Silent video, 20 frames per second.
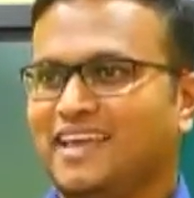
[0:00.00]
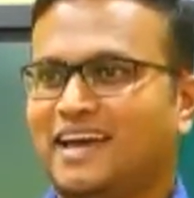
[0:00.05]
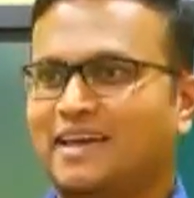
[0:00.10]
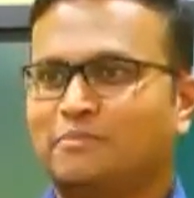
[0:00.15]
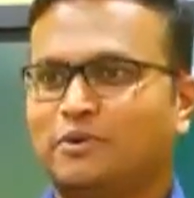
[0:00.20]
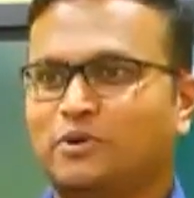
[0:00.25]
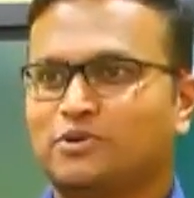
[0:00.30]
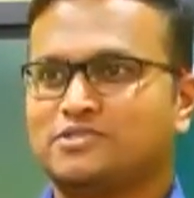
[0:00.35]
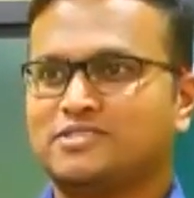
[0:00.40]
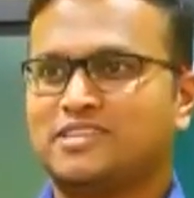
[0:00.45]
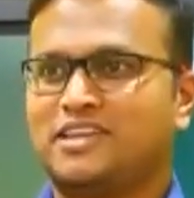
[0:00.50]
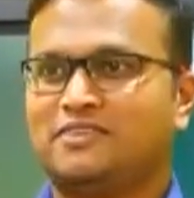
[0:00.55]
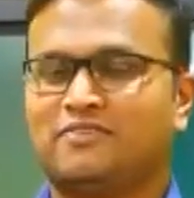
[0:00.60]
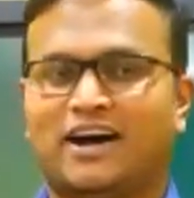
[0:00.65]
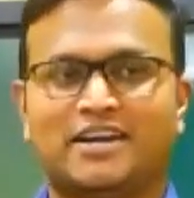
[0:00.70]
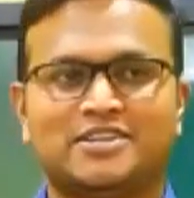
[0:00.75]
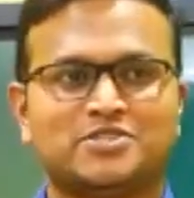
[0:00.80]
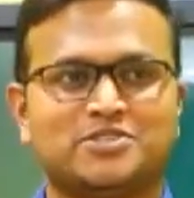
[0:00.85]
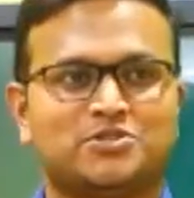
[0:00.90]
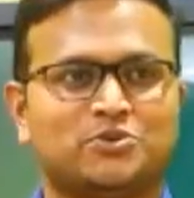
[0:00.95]
And because he
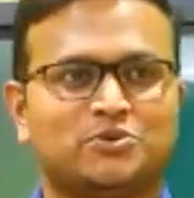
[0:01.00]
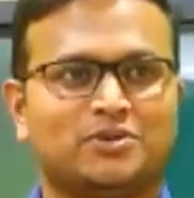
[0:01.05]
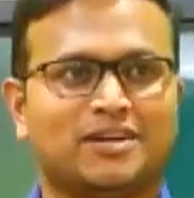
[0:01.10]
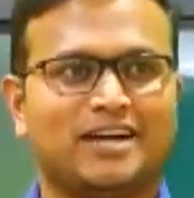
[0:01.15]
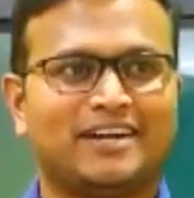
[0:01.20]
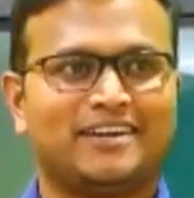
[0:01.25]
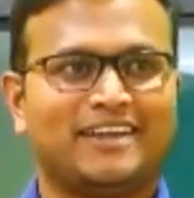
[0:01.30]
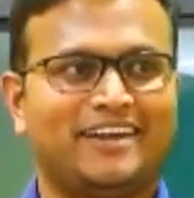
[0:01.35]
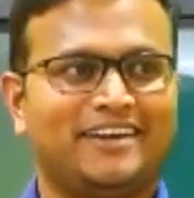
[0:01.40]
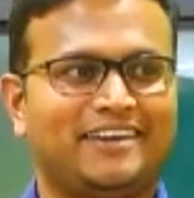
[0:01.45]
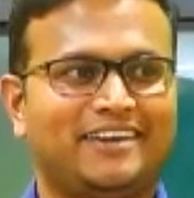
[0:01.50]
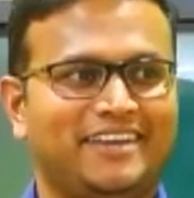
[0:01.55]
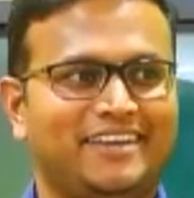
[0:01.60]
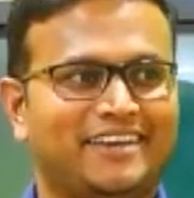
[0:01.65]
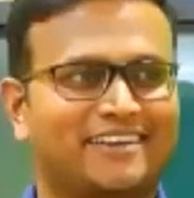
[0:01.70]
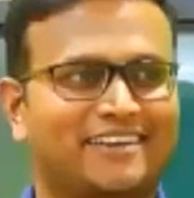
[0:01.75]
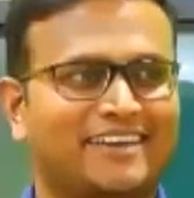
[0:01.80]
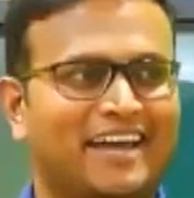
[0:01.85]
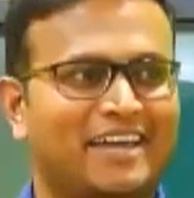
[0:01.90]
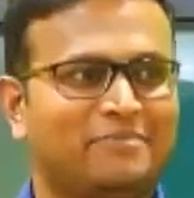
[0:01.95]
wants to cut a
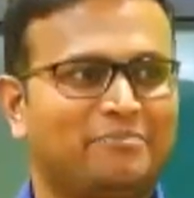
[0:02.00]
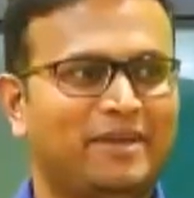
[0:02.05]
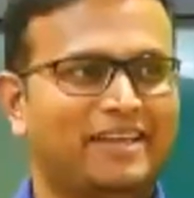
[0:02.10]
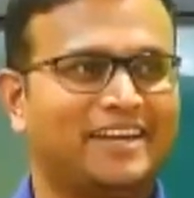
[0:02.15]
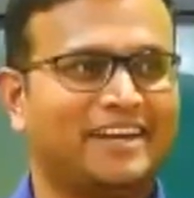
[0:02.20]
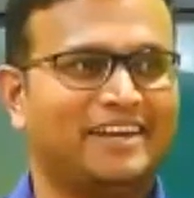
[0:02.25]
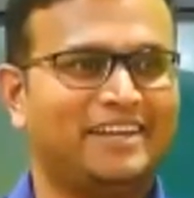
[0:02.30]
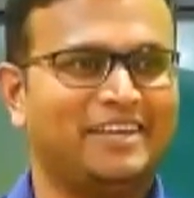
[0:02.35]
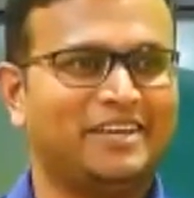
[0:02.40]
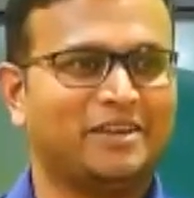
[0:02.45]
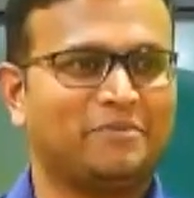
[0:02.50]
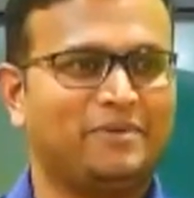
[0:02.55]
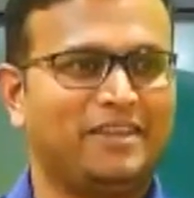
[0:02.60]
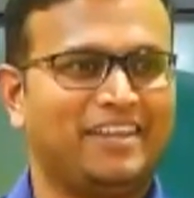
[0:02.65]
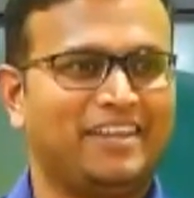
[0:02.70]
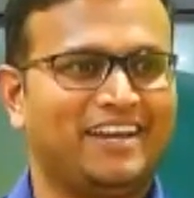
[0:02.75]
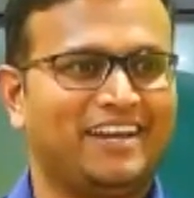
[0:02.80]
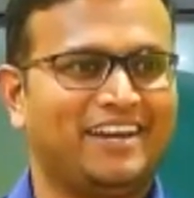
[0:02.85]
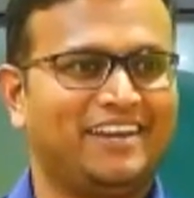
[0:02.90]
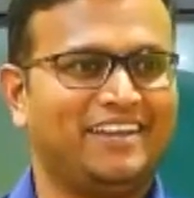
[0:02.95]
deer and make a deer
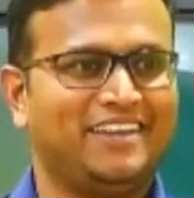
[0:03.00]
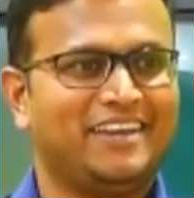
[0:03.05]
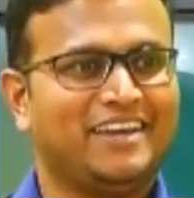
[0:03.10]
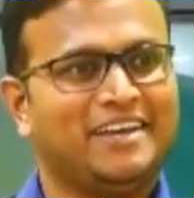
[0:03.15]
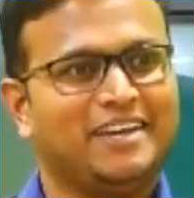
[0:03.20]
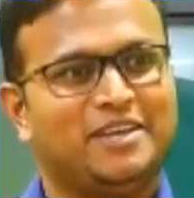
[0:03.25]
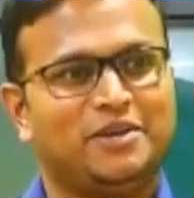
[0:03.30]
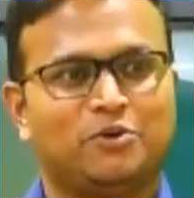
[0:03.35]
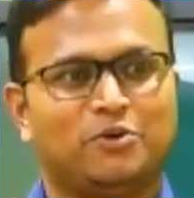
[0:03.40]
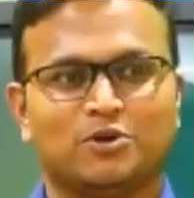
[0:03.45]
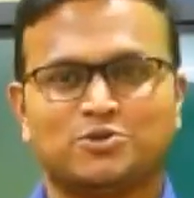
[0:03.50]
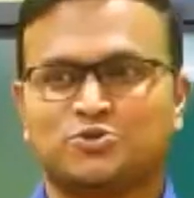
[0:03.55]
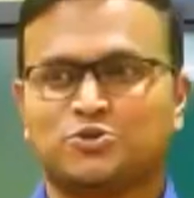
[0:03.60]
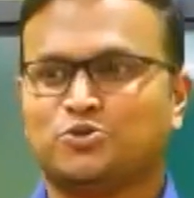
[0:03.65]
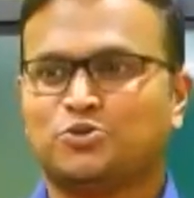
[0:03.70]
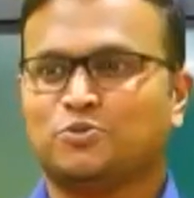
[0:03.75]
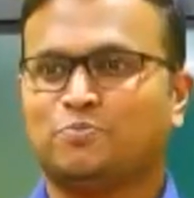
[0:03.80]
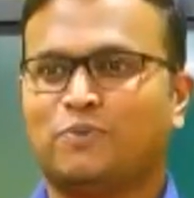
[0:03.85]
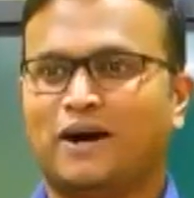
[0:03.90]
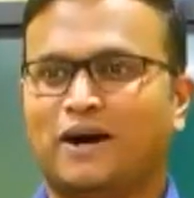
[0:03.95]
biryani, he goes
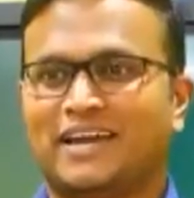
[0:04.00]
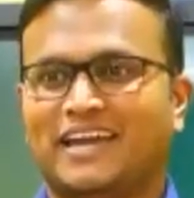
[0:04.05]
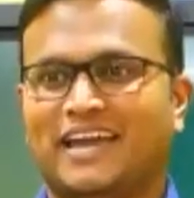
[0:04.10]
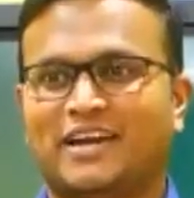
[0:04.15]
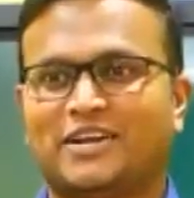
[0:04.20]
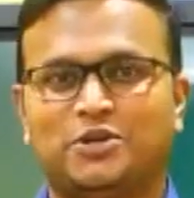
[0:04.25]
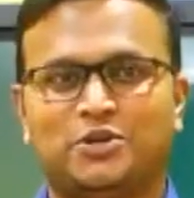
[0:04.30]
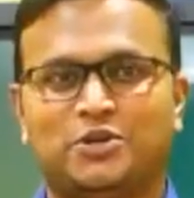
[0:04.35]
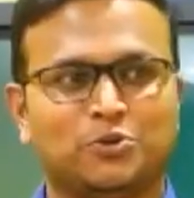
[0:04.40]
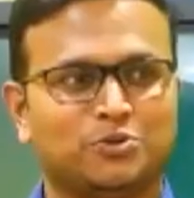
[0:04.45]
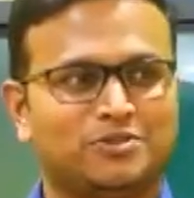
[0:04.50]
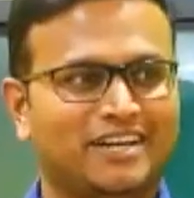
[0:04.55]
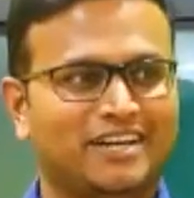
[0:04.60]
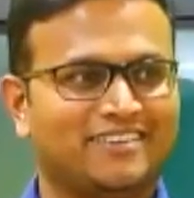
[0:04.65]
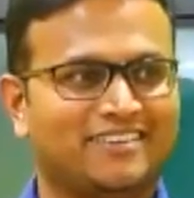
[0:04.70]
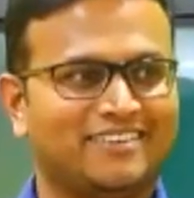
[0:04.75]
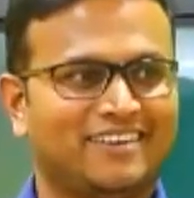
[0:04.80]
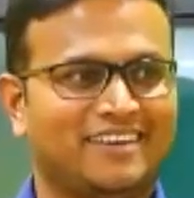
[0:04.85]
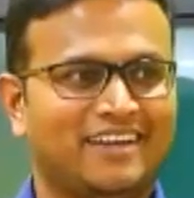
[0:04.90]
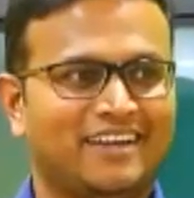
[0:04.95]
to Dubai and do
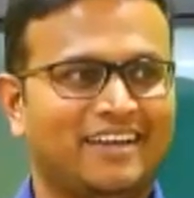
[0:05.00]
that.